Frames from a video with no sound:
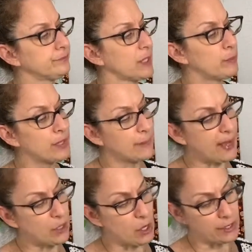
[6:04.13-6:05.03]
put it
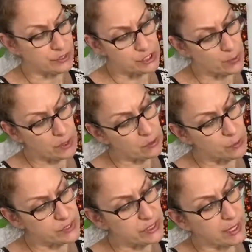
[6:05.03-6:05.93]
back on and sew it
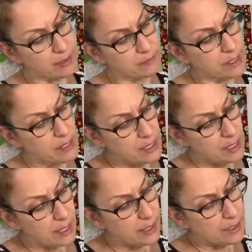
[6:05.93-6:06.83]
closed again.
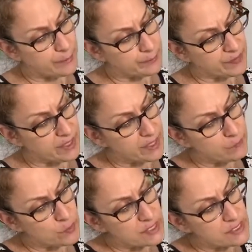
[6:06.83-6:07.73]
If
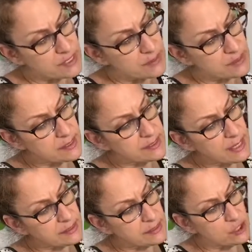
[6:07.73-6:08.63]
you can see the
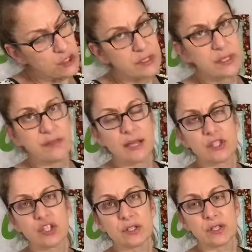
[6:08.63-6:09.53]
zigzag stitches, that's
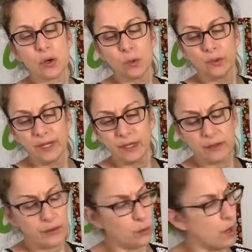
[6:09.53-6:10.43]
just holding
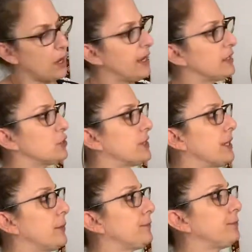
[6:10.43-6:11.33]
the raw edge
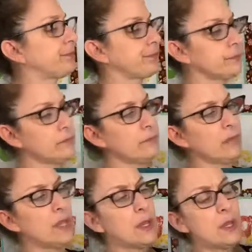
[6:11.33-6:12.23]
down.
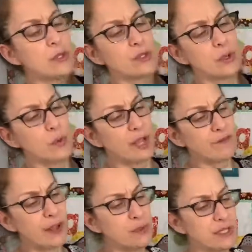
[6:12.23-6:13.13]
So if
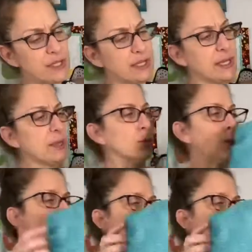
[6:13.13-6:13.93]
I was going to get raw